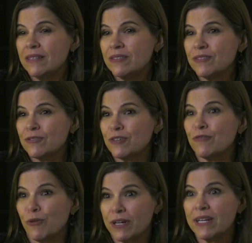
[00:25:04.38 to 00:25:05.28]
sort
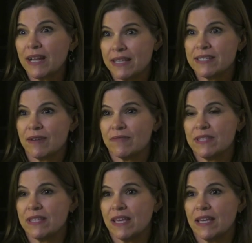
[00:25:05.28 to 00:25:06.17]
of organized
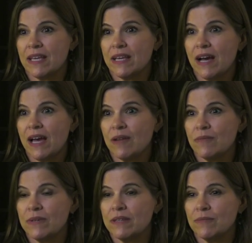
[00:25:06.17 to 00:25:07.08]
everything
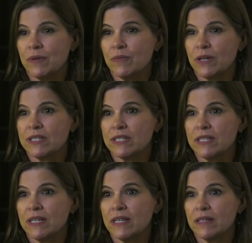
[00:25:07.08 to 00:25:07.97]
and we worked
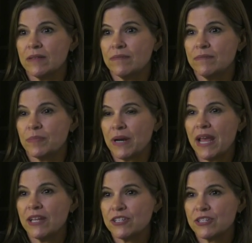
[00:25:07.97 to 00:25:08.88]
in a
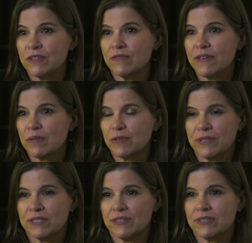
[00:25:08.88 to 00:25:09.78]
branch of Family
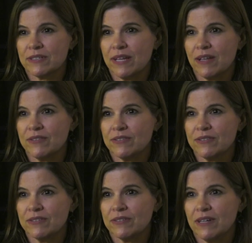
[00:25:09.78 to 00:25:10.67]
Research
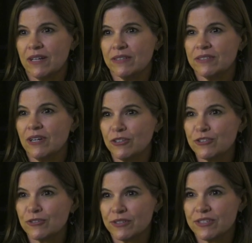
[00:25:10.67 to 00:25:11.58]
Council called
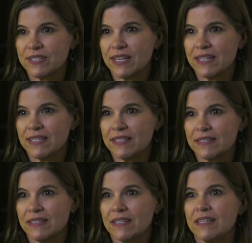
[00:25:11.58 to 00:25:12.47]
Cultural
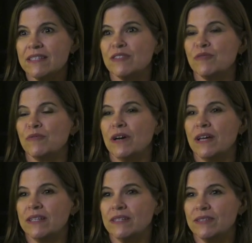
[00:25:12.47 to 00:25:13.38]
Studies, and he's the
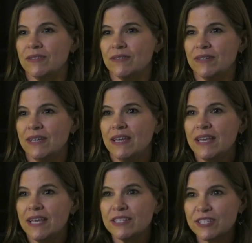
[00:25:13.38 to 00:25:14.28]
one who
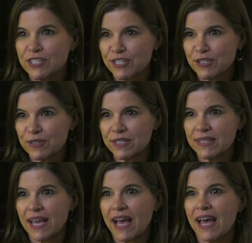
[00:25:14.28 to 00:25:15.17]

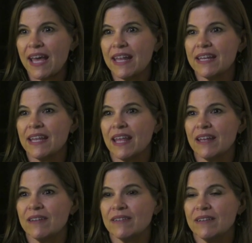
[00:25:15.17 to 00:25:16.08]
instituted that
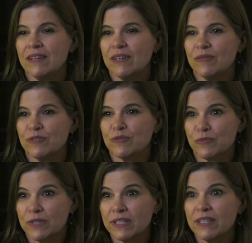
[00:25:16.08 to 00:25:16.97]
and was
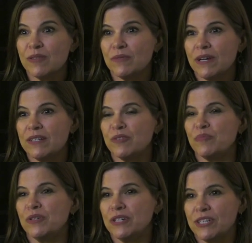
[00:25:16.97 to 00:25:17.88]
really the one to
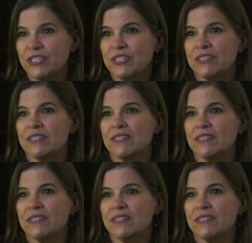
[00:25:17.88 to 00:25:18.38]
push,